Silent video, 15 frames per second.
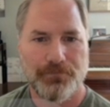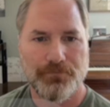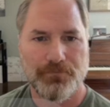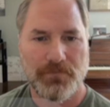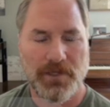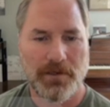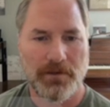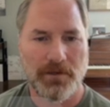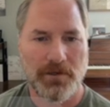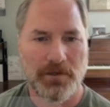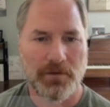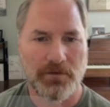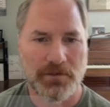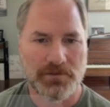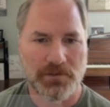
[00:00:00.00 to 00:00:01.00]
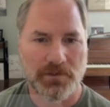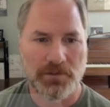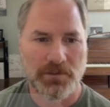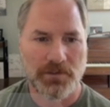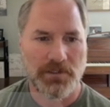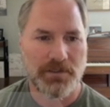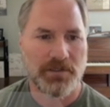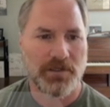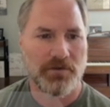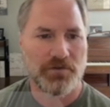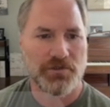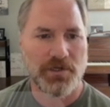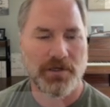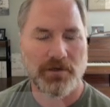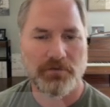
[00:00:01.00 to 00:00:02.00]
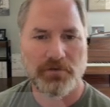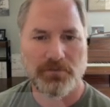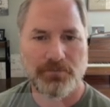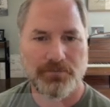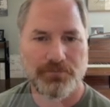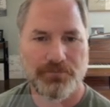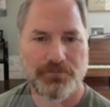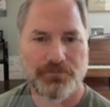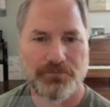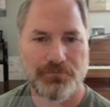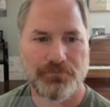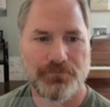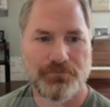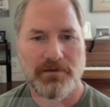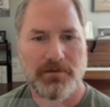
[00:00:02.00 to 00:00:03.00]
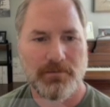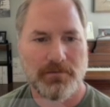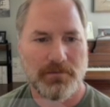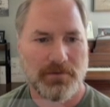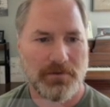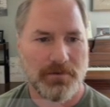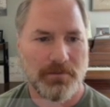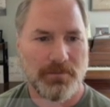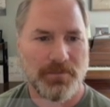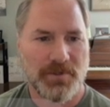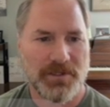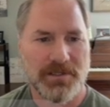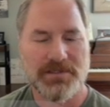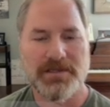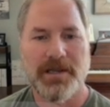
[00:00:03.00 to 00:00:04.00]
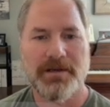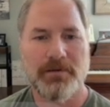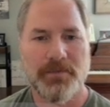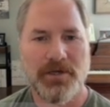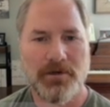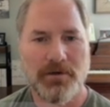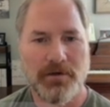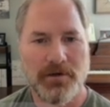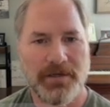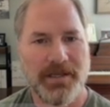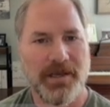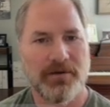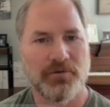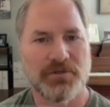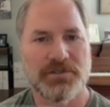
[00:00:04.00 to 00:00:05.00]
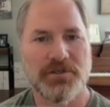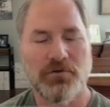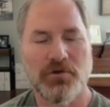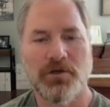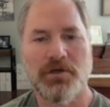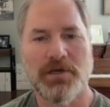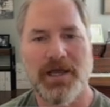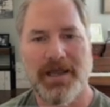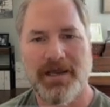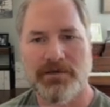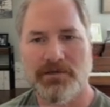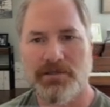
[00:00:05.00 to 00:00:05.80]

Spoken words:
Yeah, there you go. There's a good detail shot of it. But this item here, yeah, it was so good, I actually